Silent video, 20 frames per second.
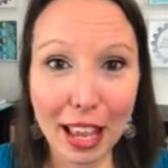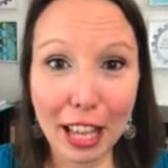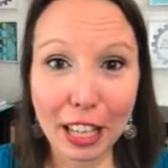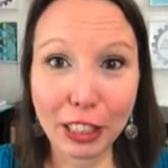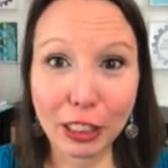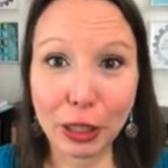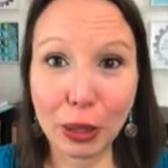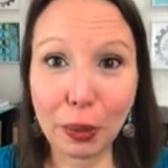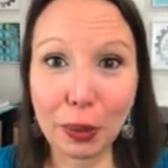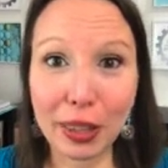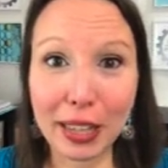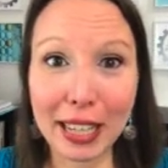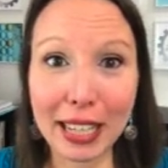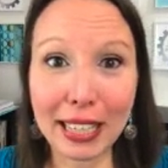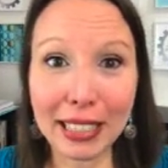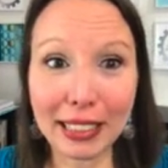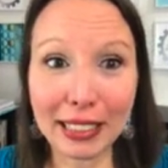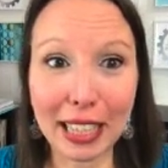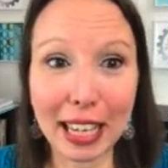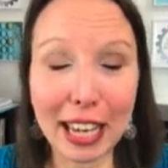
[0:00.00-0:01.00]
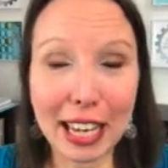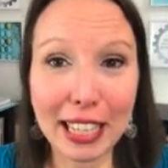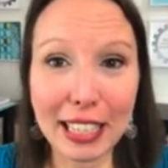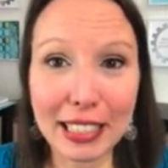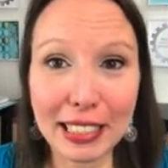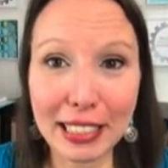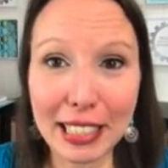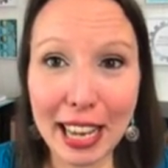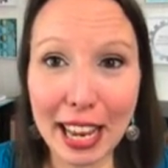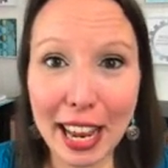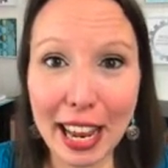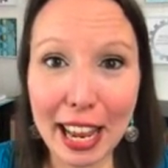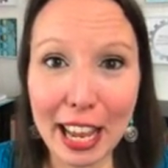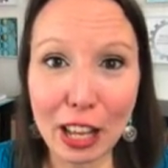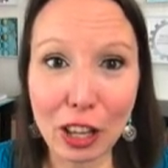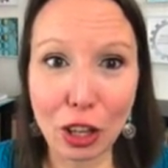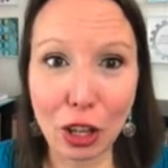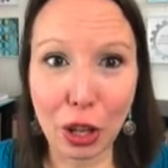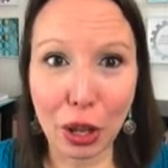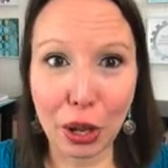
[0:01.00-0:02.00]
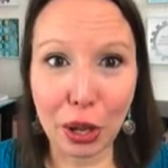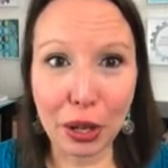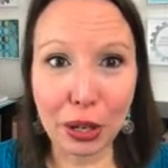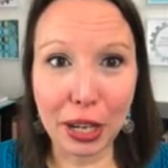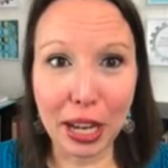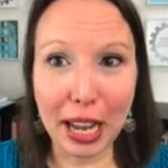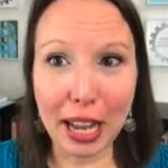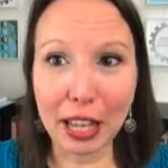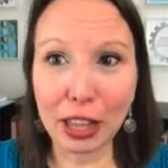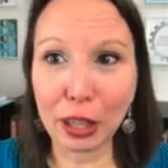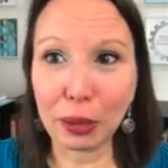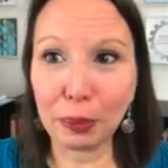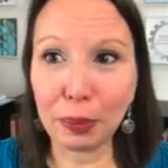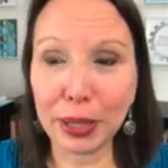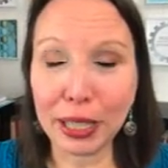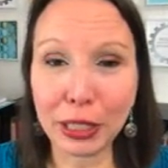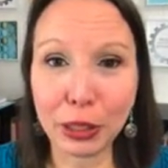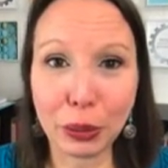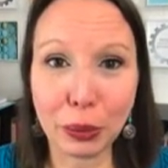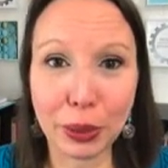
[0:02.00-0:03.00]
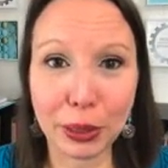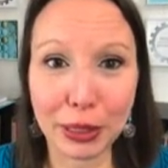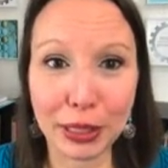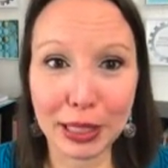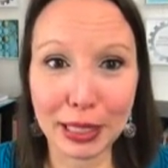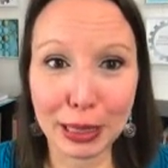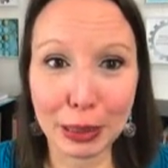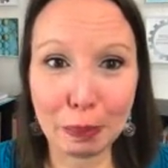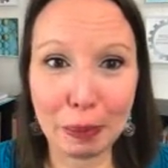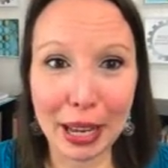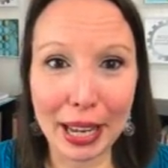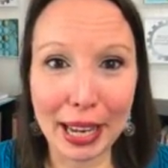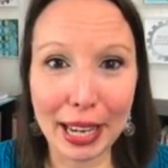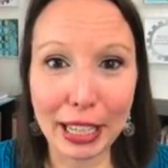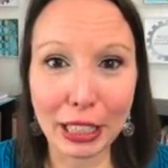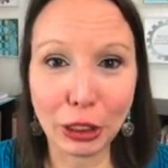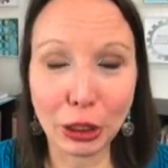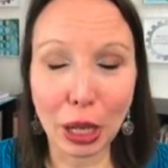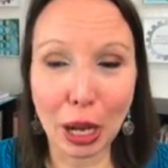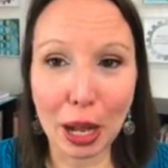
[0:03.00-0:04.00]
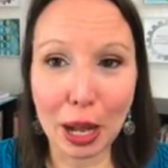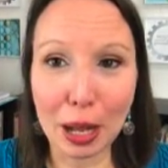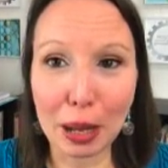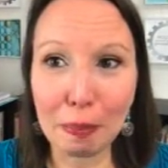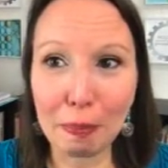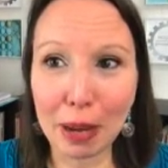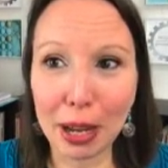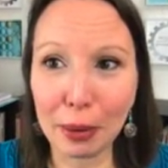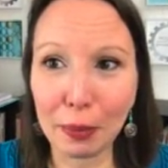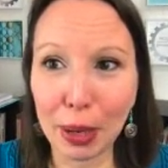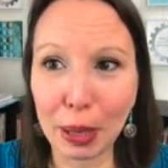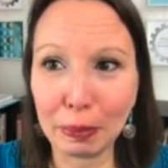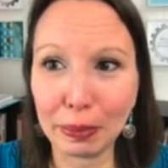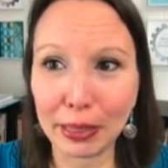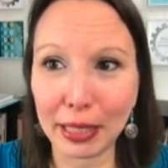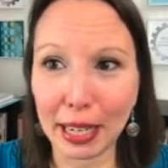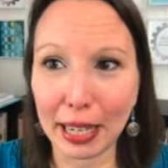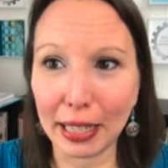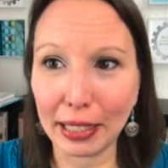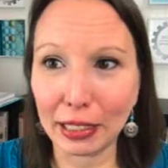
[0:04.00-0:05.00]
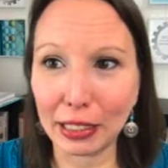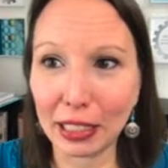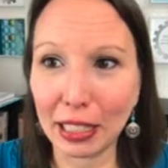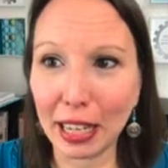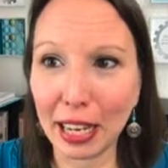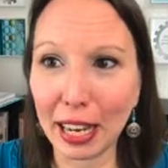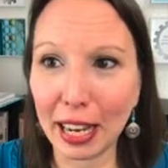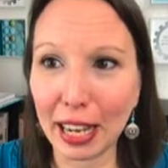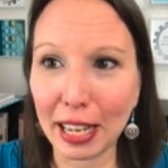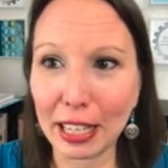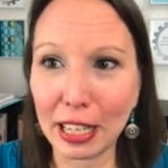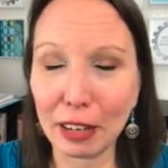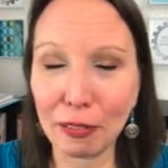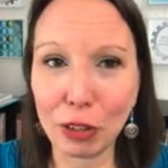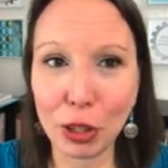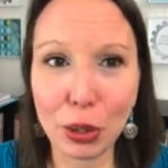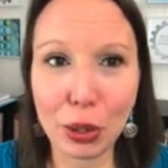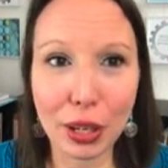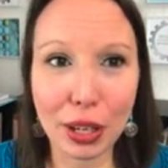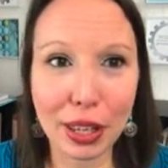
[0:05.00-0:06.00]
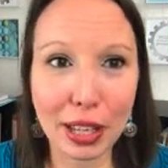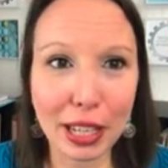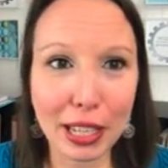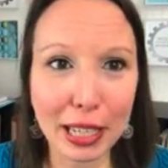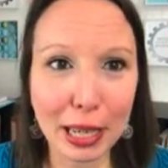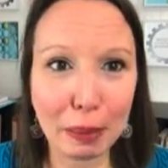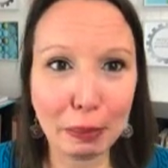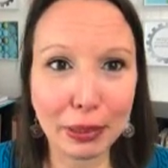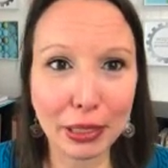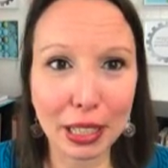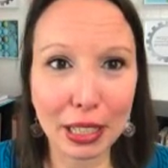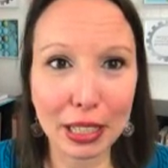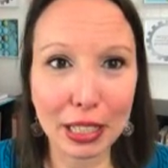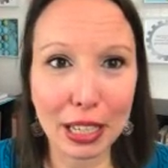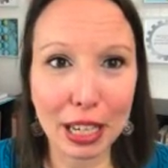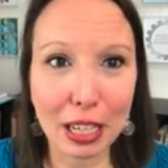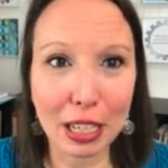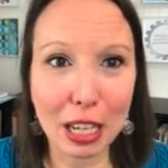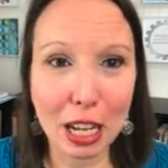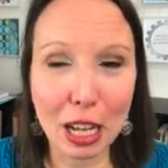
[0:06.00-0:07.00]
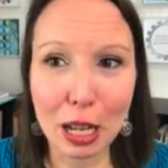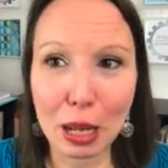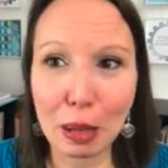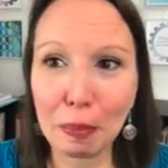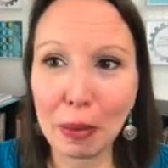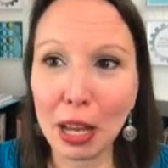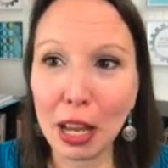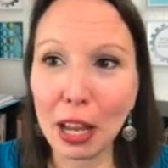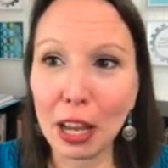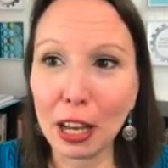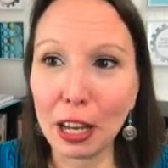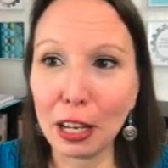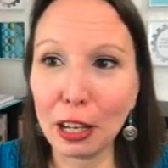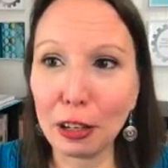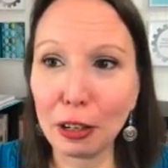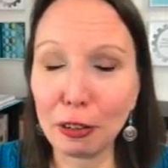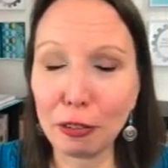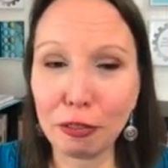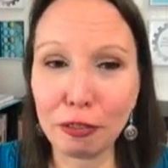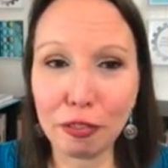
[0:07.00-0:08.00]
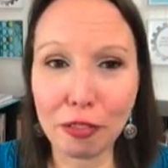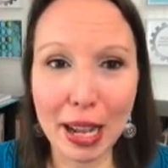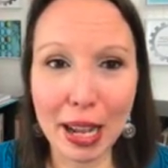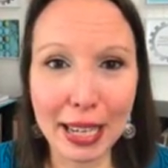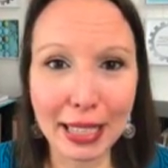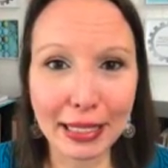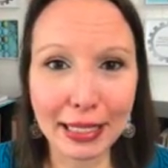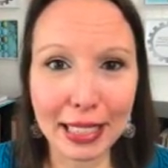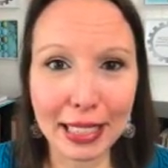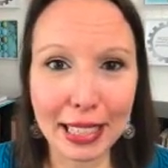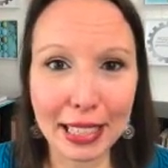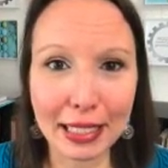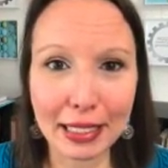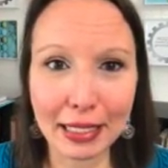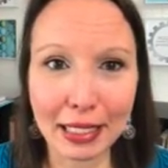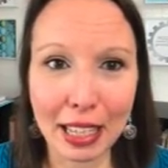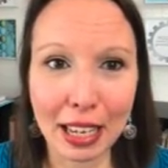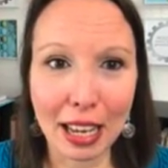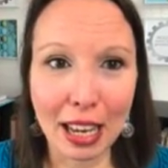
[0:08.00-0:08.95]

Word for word: So, this is a look at the resources page on my website. And if you go to thekimsutton.com, you'll find it.